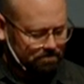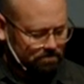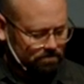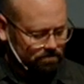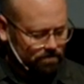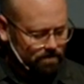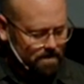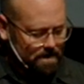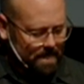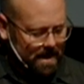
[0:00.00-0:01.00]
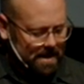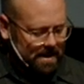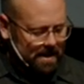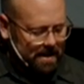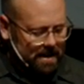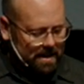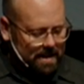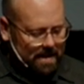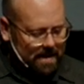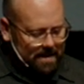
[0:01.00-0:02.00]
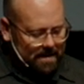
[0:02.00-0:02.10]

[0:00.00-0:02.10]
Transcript: (silence)